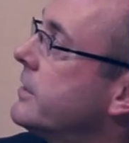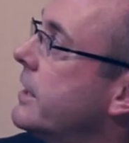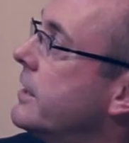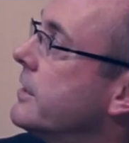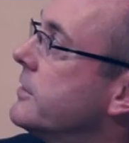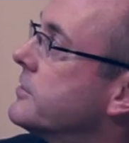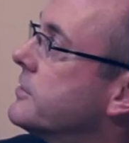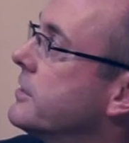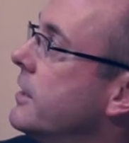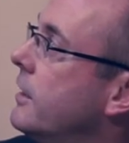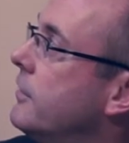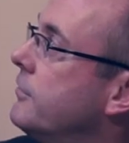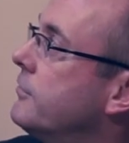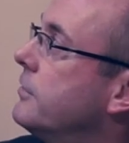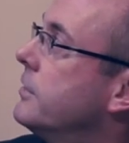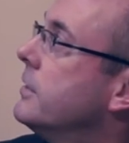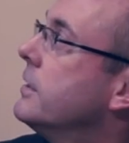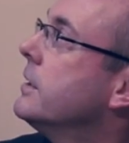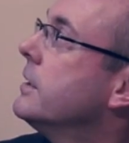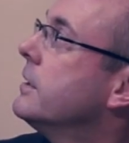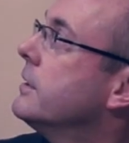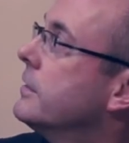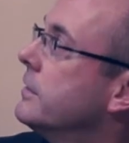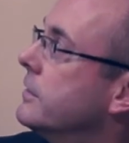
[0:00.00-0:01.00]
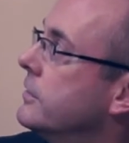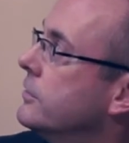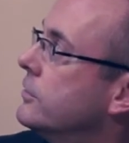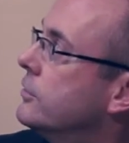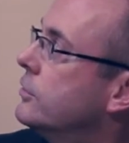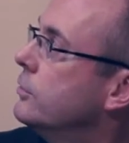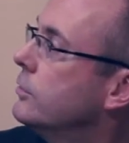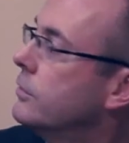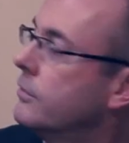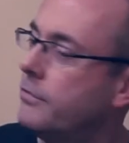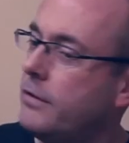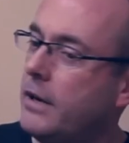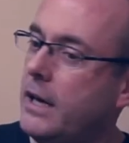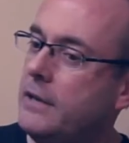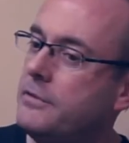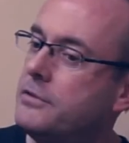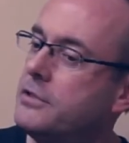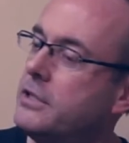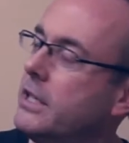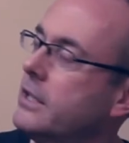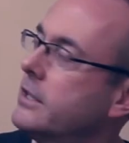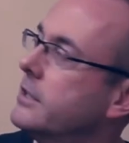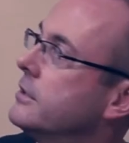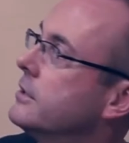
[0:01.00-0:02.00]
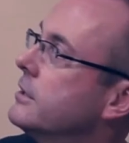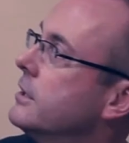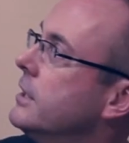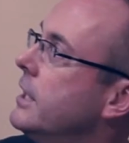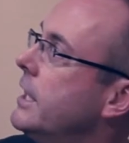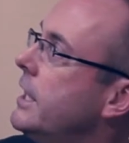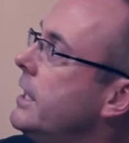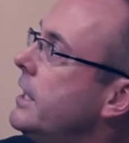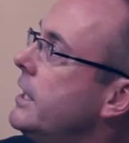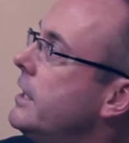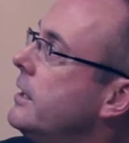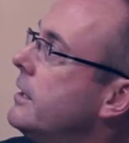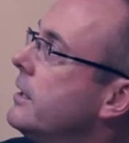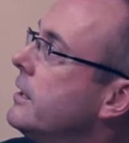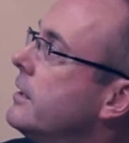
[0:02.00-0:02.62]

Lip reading: itself, 2 to 5 second delay,